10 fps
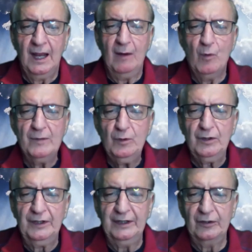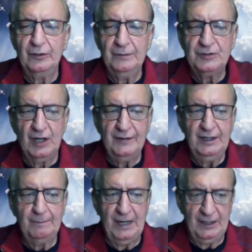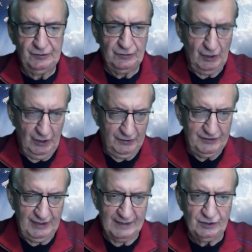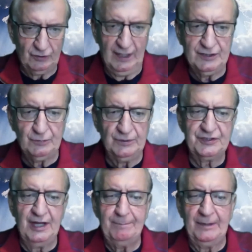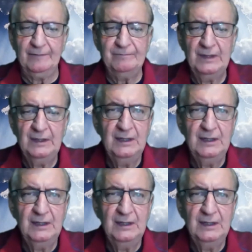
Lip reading: A one world leader whom John the Apostle calls the Antichrist will step in.